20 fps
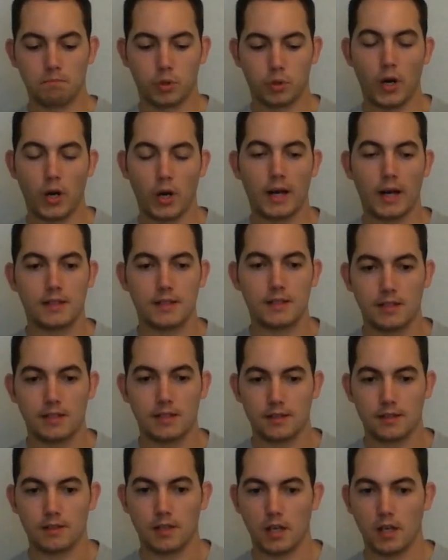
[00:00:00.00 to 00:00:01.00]
practice at
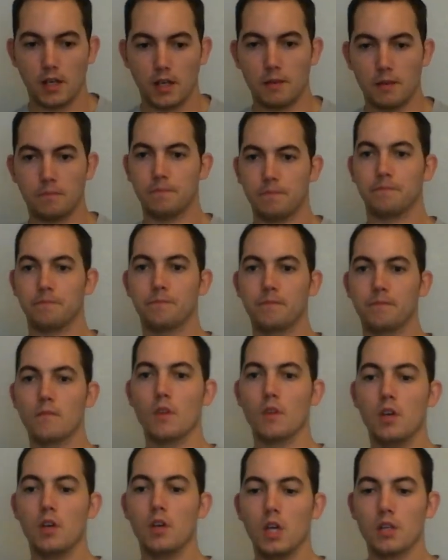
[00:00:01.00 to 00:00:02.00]
the time.
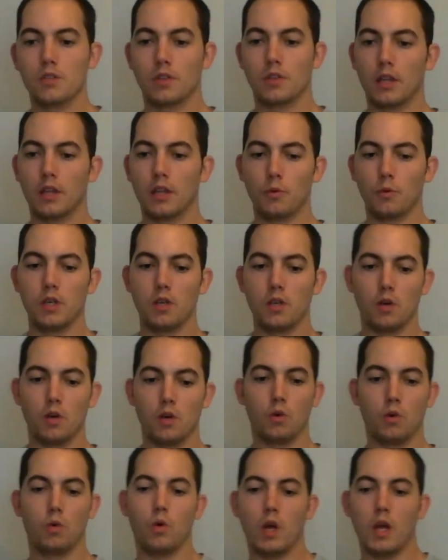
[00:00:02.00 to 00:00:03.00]
So now that we
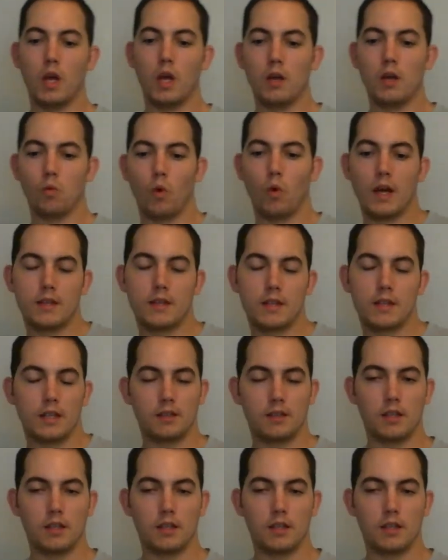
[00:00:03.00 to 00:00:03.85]
know why they hit